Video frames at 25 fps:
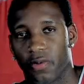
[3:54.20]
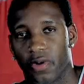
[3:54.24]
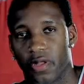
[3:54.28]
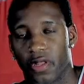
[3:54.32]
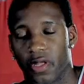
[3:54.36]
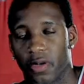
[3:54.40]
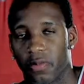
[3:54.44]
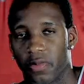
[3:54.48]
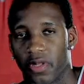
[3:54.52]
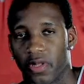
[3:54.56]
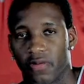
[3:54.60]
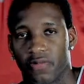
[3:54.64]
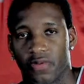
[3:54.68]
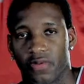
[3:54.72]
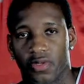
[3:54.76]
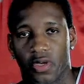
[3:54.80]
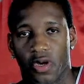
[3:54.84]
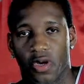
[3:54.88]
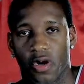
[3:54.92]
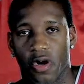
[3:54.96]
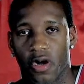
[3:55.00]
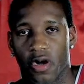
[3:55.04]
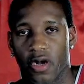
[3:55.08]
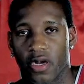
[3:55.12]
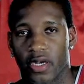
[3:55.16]
whether I'm lifting
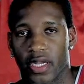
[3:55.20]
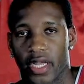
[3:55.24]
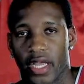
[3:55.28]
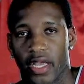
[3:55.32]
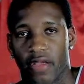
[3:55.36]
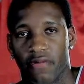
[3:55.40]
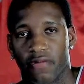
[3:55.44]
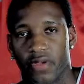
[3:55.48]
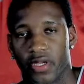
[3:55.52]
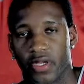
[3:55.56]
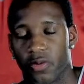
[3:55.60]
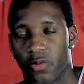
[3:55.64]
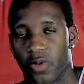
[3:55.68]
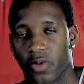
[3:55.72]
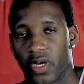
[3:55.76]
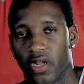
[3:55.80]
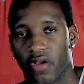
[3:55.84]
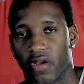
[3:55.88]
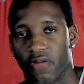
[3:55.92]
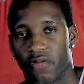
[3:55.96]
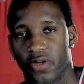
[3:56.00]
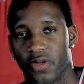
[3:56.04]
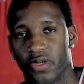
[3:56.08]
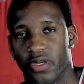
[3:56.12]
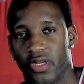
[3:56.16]
hard, heavy,
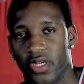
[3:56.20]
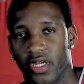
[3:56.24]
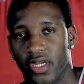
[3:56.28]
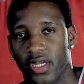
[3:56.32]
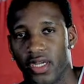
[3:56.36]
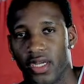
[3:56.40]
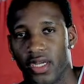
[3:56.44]
whatever,